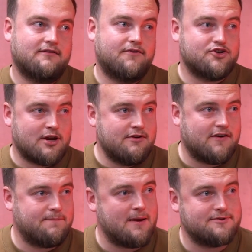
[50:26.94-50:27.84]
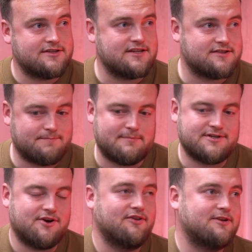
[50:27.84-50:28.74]
First time you've had Pepsi since the
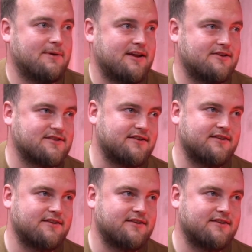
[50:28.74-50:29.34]
Pepsi-Cola debate, you said.